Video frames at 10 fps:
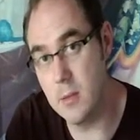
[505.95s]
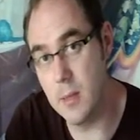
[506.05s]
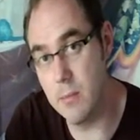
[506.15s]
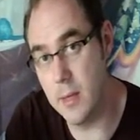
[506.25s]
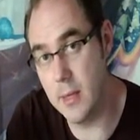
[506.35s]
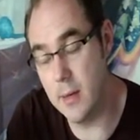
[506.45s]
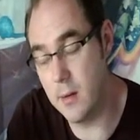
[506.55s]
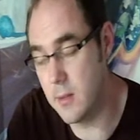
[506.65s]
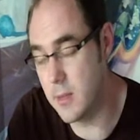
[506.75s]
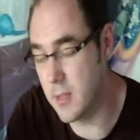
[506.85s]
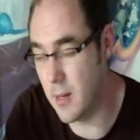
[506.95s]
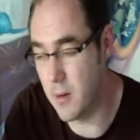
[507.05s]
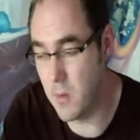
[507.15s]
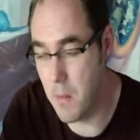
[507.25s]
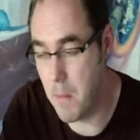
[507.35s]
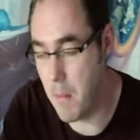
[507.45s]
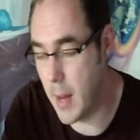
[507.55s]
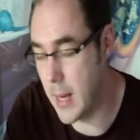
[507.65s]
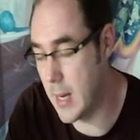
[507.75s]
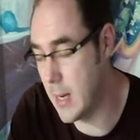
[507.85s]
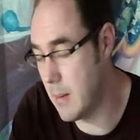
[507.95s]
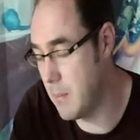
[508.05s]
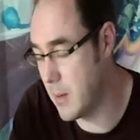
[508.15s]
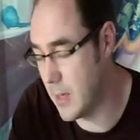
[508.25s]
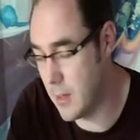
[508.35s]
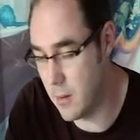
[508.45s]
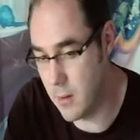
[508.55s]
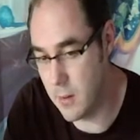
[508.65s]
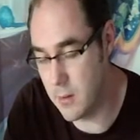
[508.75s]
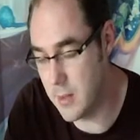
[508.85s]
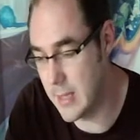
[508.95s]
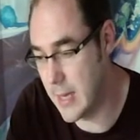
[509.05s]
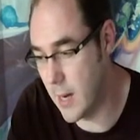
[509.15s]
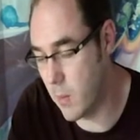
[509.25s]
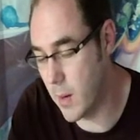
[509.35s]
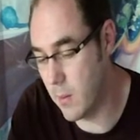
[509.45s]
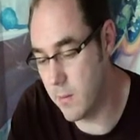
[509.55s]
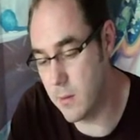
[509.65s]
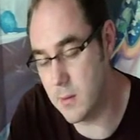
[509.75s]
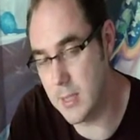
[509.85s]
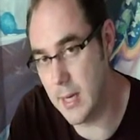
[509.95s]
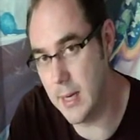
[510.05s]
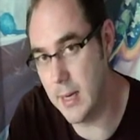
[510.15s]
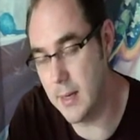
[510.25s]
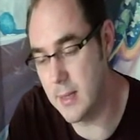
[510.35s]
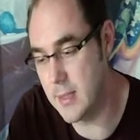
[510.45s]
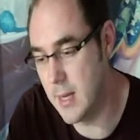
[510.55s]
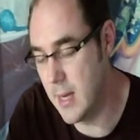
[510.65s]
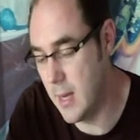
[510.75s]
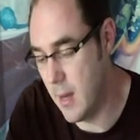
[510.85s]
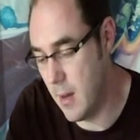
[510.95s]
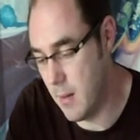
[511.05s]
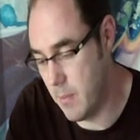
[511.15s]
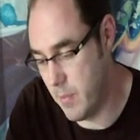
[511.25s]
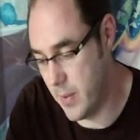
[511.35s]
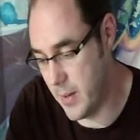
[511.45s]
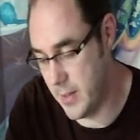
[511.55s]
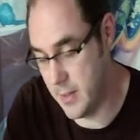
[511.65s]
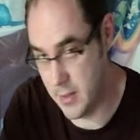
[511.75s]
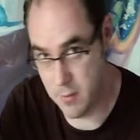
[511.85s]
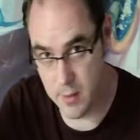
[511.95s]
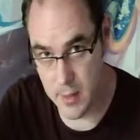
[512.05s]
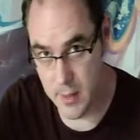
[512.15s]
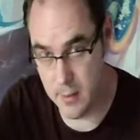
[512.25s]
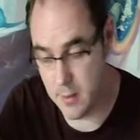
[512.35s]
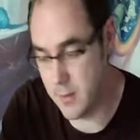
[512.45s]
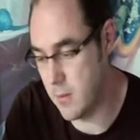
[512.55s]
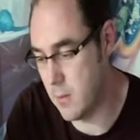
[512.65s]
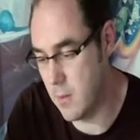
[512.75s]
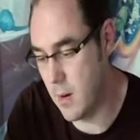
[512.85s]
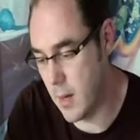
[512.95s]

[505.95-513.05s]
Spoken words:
they're pretty good, so maybe you could get away with not taking this, but it is really useful.